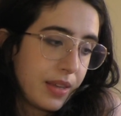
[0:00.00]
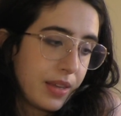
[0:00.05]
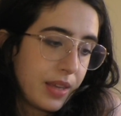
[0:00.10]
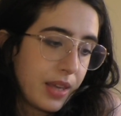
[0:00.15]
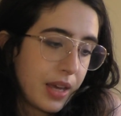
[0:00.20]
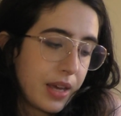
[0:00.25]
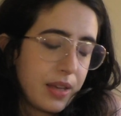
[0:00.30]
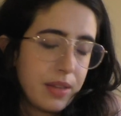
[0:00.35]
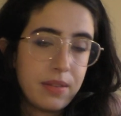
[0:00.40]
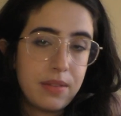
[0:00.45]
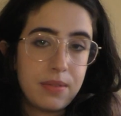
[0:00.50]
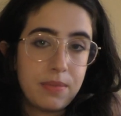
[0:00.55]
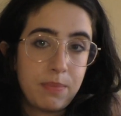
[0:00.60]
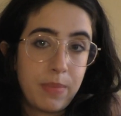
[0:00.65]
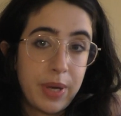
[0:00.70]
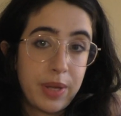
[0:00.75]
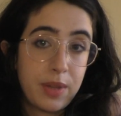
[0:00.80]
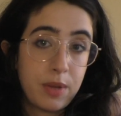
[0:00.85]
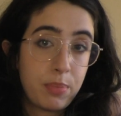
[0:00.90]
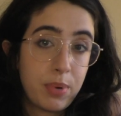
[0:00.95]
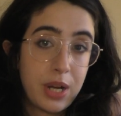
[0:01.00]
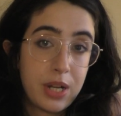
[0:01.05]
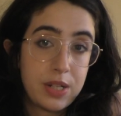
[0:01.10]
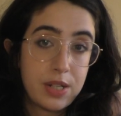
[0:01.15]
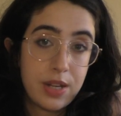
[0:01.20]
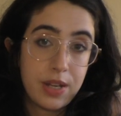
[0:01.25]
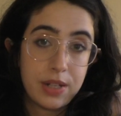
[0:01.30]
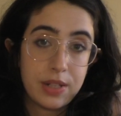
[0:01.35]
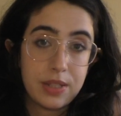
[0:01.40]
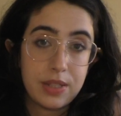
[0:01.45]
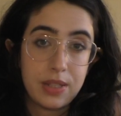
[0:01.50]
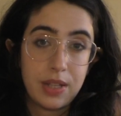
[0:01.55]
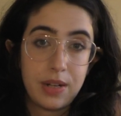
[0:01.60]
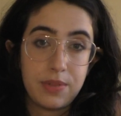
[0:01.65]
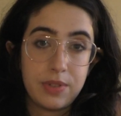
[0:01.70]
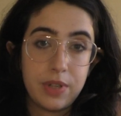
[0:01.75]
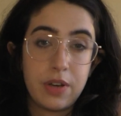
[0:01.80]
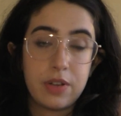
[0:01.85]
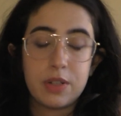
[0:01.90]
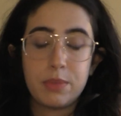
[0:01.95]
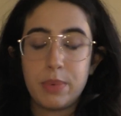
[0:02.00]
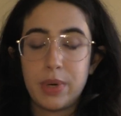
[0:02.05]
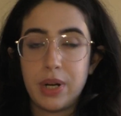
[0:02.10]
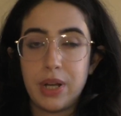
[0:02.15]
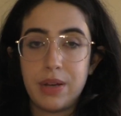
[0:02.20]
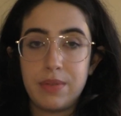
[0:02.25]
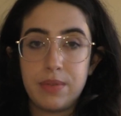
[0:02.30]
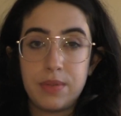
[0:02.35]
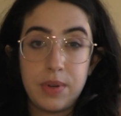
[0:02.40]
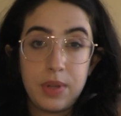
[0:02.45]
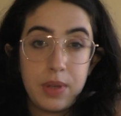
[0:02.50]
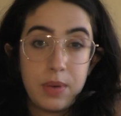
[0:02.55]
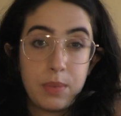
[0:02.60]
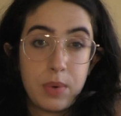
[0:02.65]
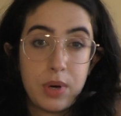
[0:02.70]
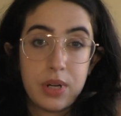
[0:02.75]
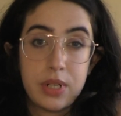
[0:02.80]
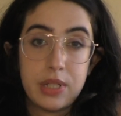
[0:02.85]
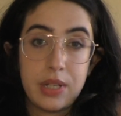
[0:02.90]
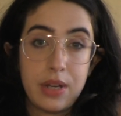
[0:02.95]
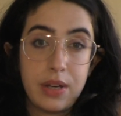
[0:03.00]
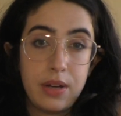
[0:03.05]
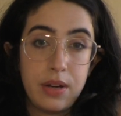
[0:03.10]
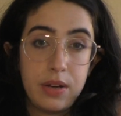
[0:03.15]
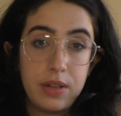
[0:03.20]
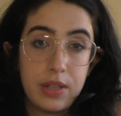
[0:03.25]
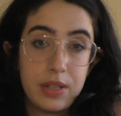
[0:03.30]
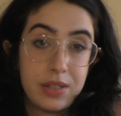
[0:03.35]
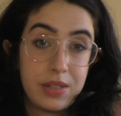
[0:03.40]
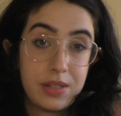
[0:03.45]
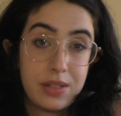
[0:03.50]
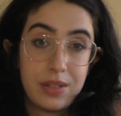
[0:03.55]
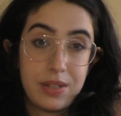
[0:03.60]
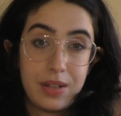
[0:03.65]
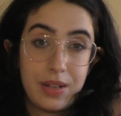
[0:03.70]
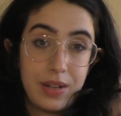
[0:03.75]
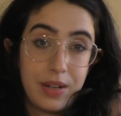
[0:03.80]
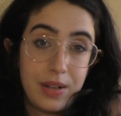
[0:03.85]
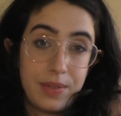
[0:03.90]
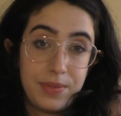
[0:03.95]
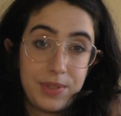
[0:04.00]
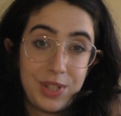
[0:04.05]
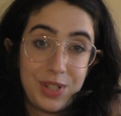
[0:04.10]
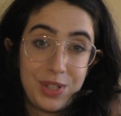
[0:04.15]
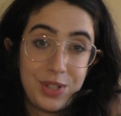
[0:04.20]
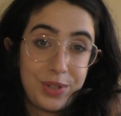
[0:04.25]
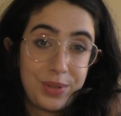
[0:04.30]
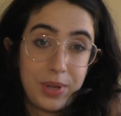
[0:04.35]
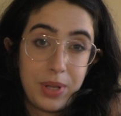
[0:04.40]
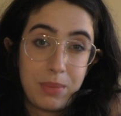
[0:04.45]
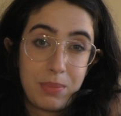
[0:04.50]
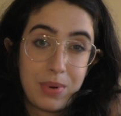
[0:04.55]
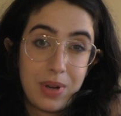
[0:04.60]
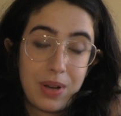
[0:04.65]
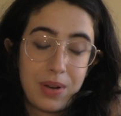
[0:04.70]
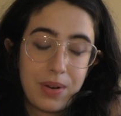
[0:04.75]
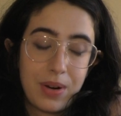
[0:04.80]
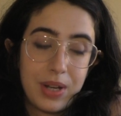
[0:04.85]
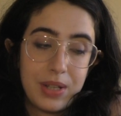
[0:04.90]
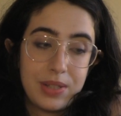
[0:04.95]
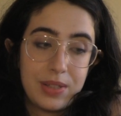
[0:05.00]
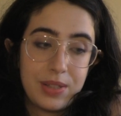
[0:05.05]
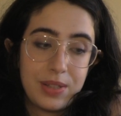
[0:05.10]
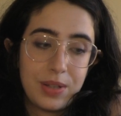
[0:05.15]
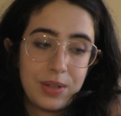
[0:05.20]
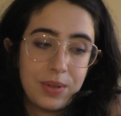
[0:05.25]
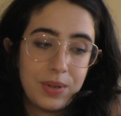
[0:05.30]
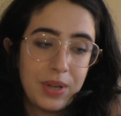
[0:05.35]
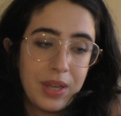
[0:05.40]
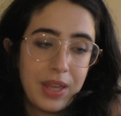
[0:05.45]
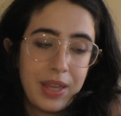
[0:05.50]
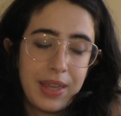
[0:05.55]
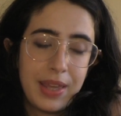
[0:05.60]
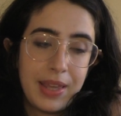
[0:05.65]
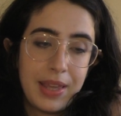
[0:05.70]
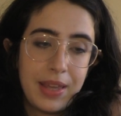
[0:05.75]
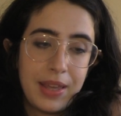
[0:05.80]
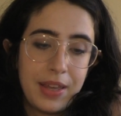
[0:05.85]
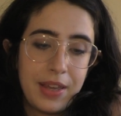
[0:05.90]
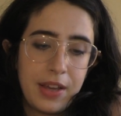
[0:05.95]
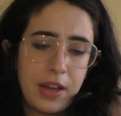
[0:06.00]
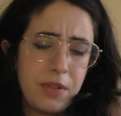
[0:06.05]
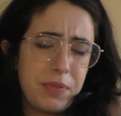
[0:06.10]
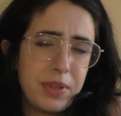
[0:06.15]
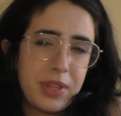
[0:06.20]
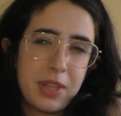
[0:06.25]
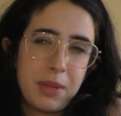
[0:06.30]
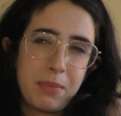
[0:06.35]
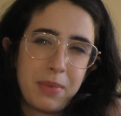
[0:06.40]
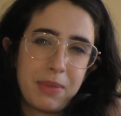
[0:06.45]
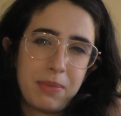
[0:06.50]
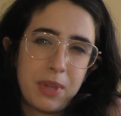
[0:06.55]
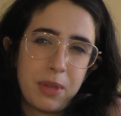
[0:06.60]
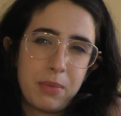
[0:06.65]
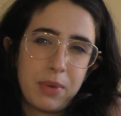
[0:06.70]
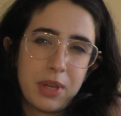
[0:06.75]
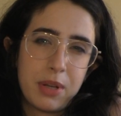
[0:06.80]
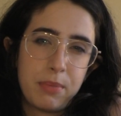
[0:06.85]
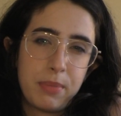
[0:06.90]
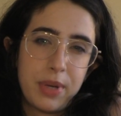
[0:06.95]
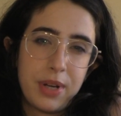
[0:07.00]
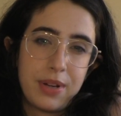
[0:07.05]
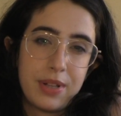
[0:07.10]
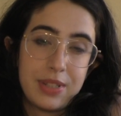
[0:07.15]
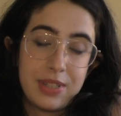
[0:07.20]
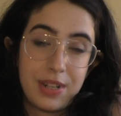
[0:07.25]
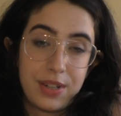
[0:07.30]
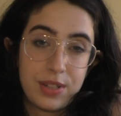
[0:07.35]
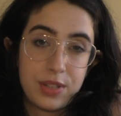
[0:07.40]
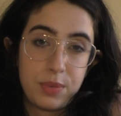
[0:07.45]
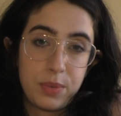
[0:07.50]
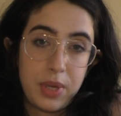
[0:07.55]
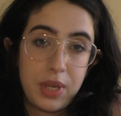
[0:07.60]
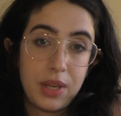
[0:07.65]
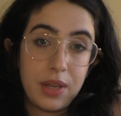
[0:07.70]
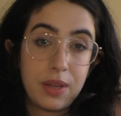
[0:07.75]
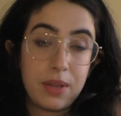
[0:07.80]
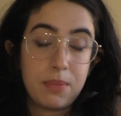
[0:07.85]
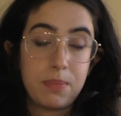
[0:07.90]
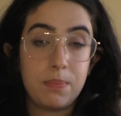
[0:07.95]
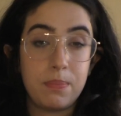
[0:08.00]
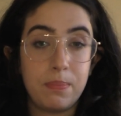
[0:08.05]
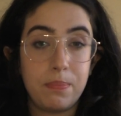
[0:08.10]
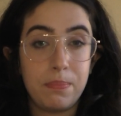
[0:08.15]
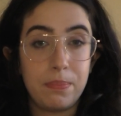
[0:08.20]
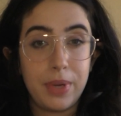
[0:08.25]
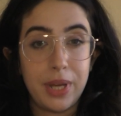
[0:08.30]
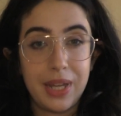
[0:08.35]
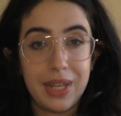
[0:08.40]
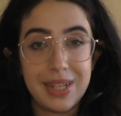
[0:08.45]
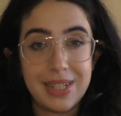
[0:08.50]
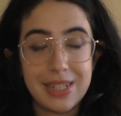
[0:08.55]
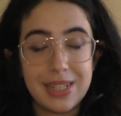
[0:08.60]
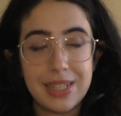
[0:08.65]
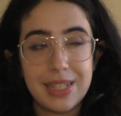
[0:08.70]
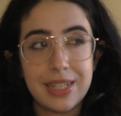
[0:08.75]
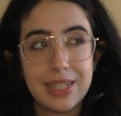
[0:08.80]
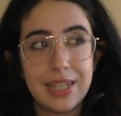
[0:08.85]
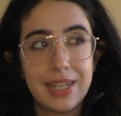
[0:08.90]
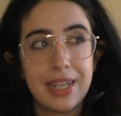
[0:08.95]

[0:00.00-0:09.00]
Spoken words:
yeah, my other projects that I've talked about I haven't really worked on, or at least not enough to show any progress, so hopefully they'll make an appearance next week. But